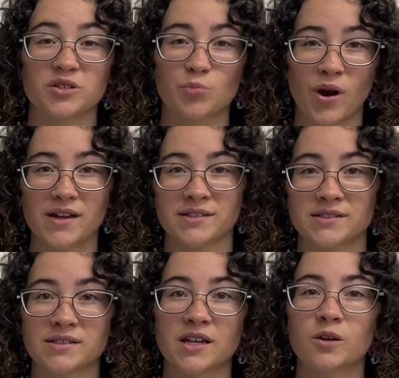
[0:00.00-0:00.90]

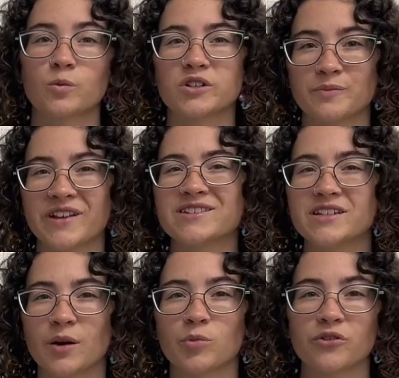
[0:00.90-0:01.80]
brightness, which means the
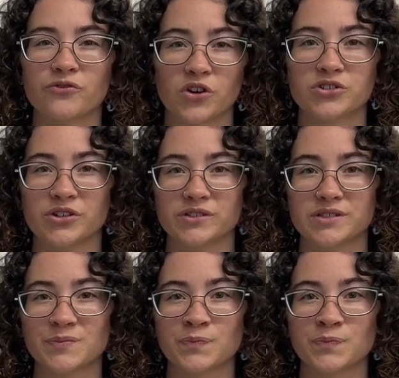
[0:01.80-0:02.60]
number of photons.